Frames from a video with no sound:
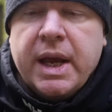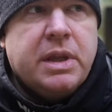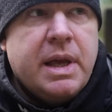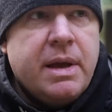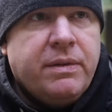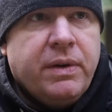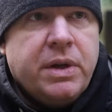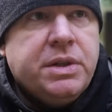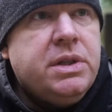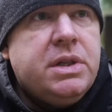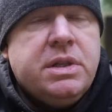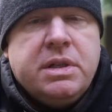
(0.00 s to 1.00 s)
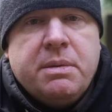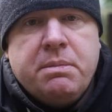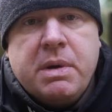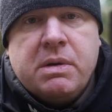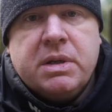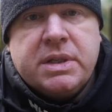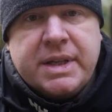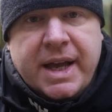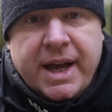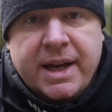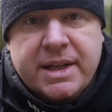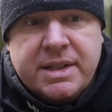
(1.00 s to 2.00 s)
The advantages that mirrorless
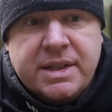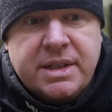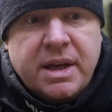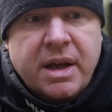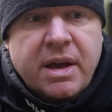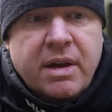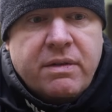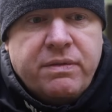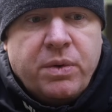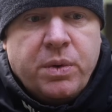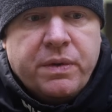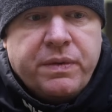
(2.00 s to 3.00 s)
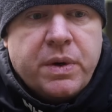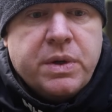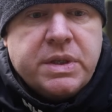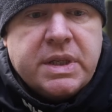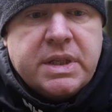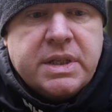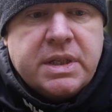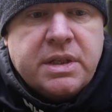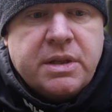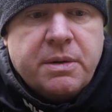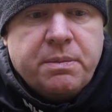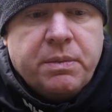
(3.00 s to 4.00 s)
has for the focusing
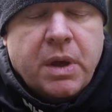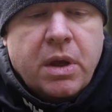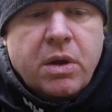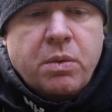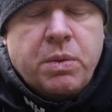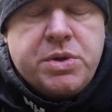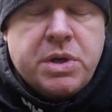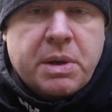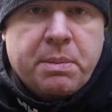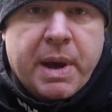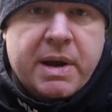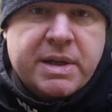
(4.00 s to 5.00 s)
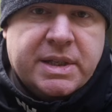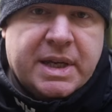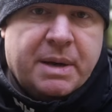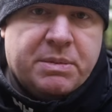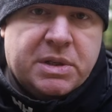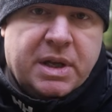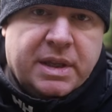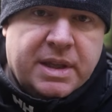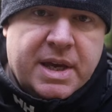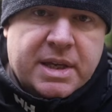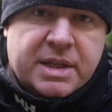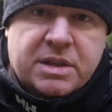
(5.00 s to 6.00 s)
system, when you compare it to cameras like
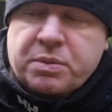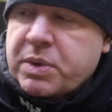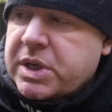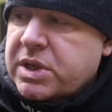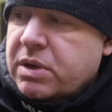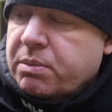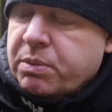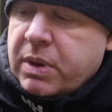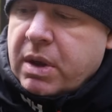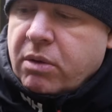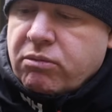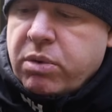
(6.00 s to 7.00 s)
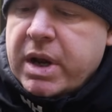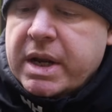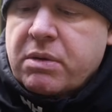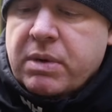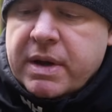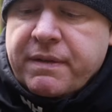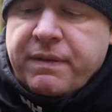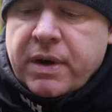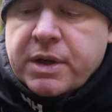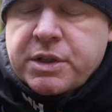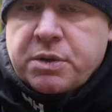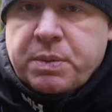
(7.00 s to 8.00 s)
this, which are really, really
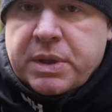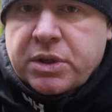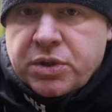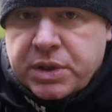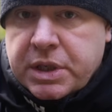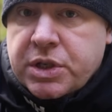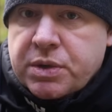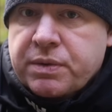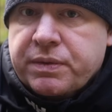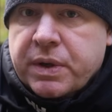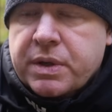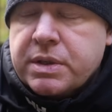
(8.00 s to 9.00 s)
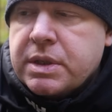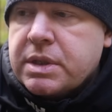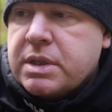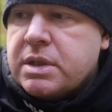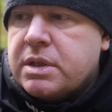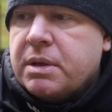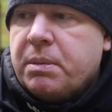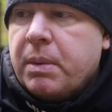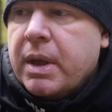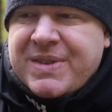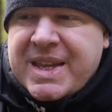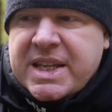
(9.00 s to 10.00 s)
fast with a traditional focusing system.
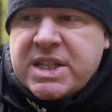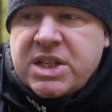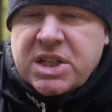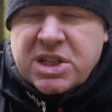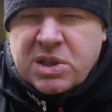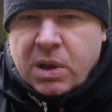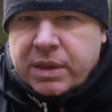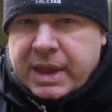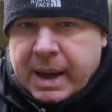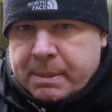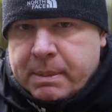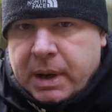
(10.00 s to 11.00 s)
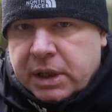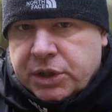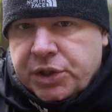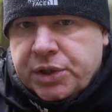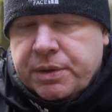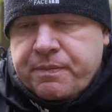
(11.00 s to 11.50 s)
It's just not that much.